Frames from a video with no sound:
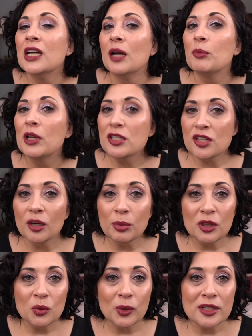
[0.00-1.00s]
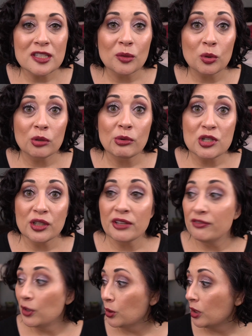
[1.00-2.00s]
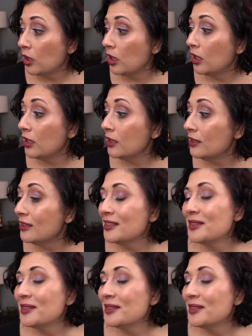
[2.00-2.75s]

I'm going to start with the ones that were originally voted on.